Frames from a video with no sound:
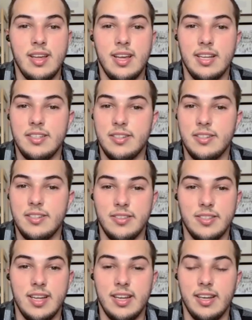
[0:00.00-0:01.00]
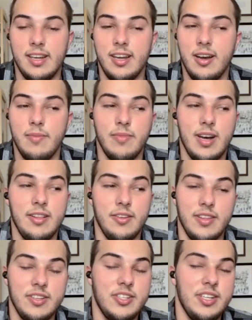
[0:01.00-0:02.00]
and still said I can come either
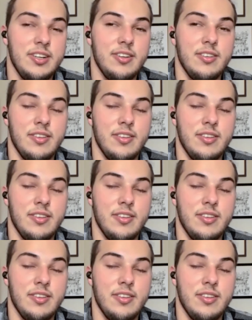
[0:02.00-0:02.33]
this year,